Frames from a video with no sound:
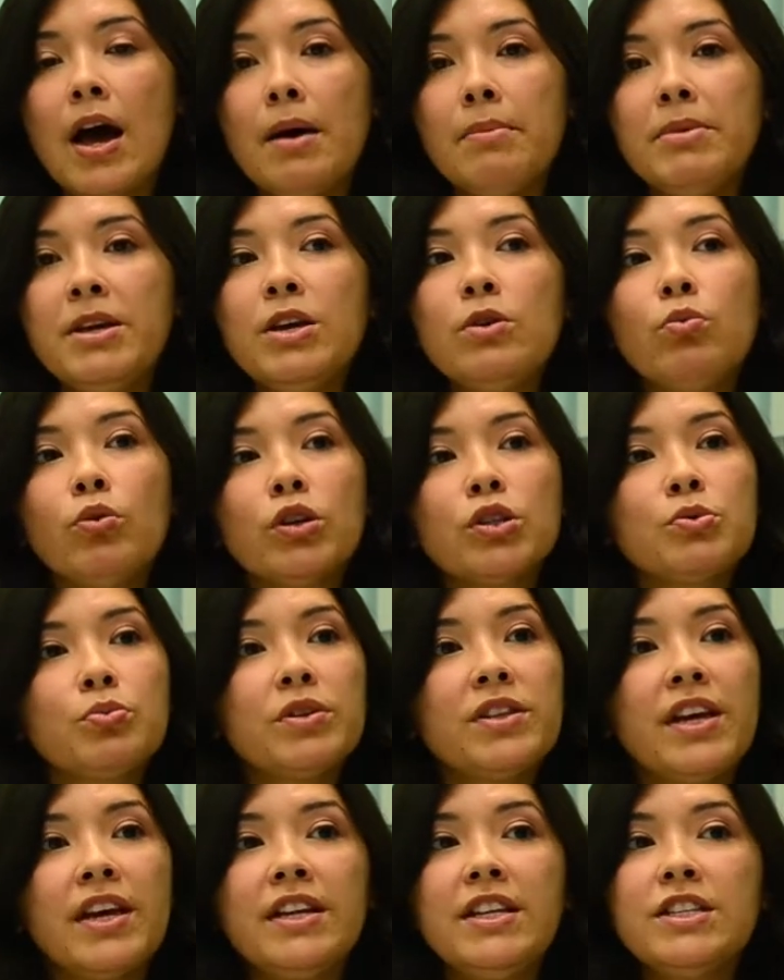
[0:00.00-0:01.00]
He works with
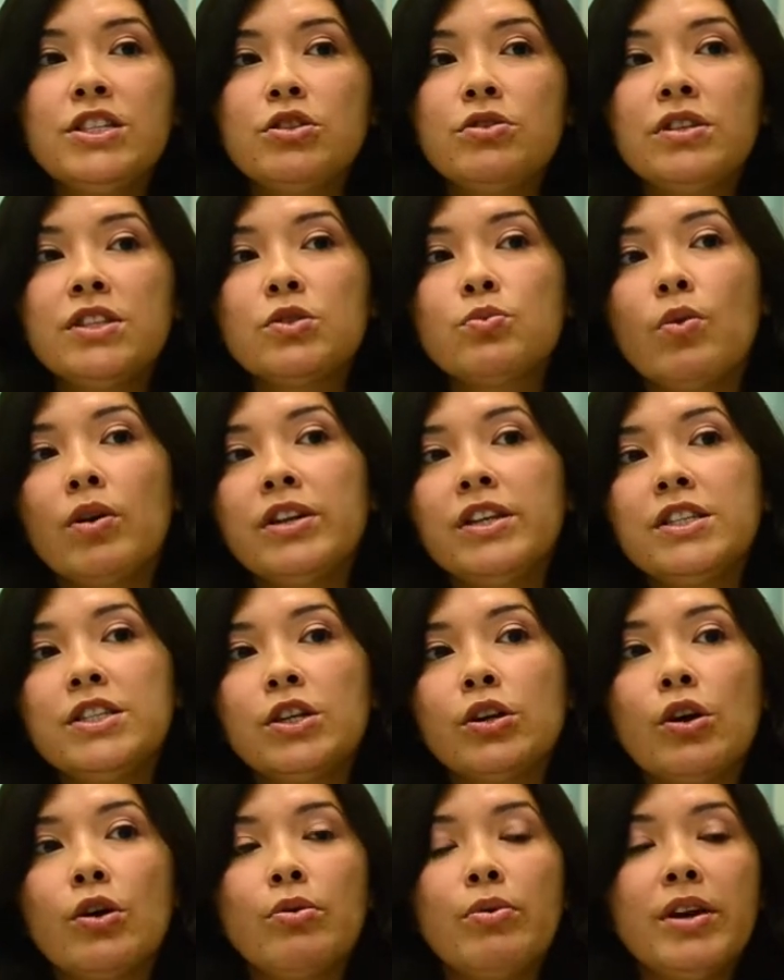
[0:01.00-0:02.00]
any students wanting to
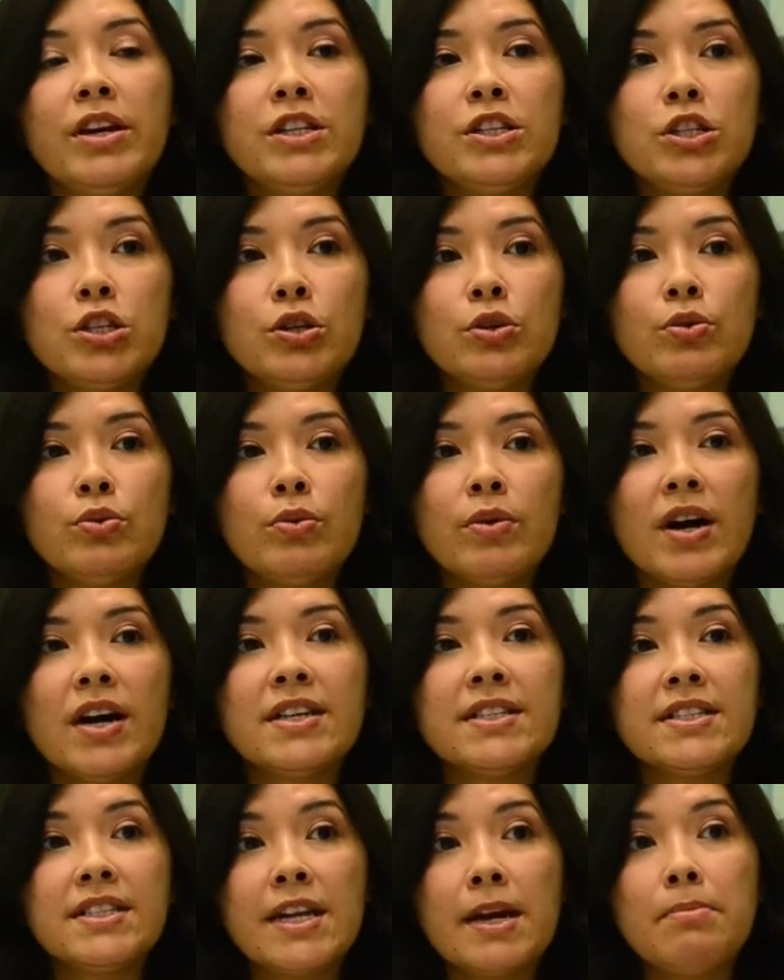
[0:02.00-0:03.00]
go into a
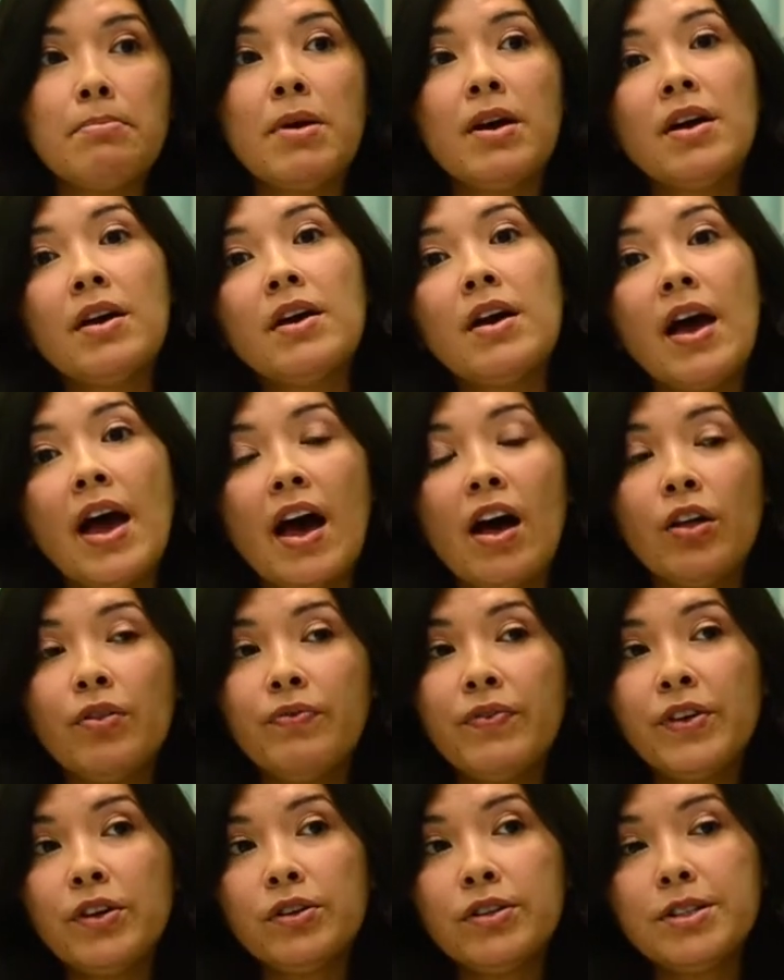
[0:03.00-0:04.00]
STEM health
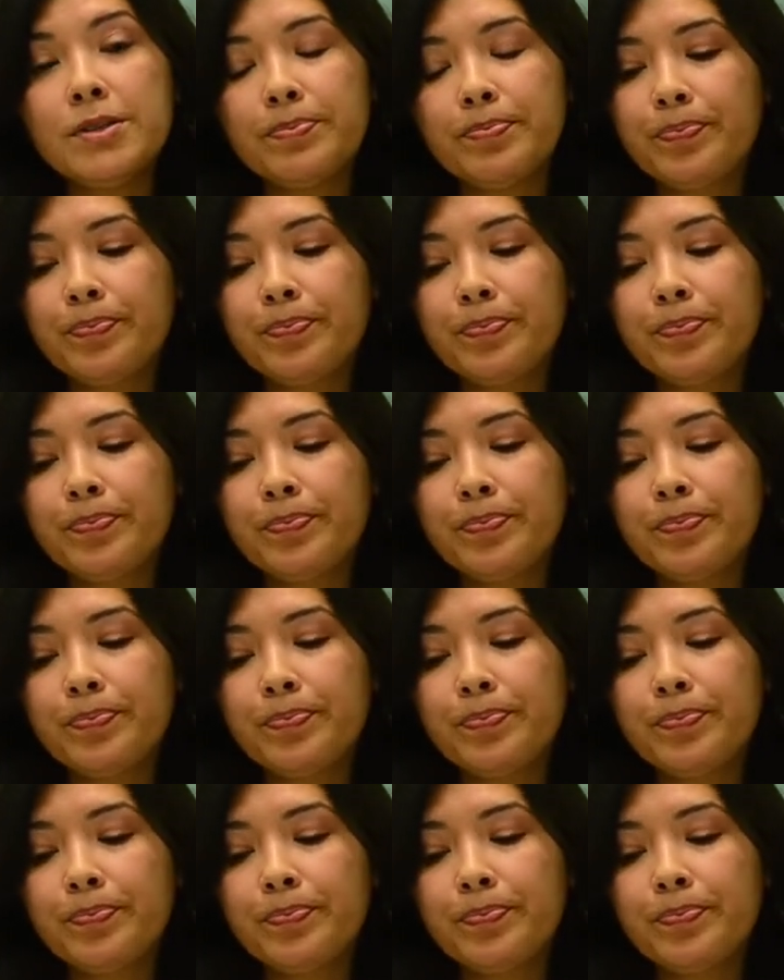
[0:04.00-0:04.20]
field,